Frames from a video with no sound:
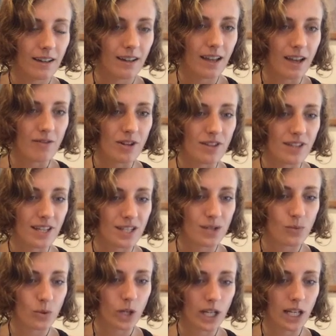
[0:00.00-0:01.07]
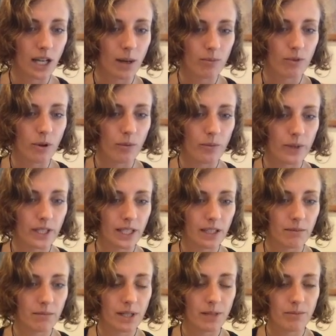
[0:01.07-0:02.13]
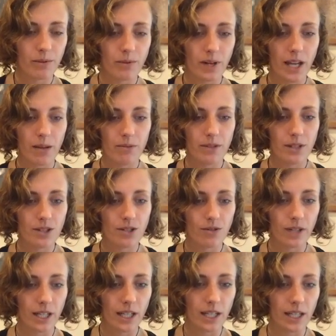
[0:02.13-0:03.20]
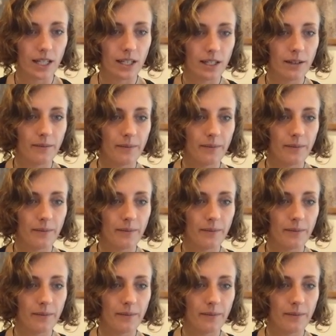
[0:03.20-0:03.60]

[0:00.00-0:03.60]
everything is working appropriately and people were able to join in.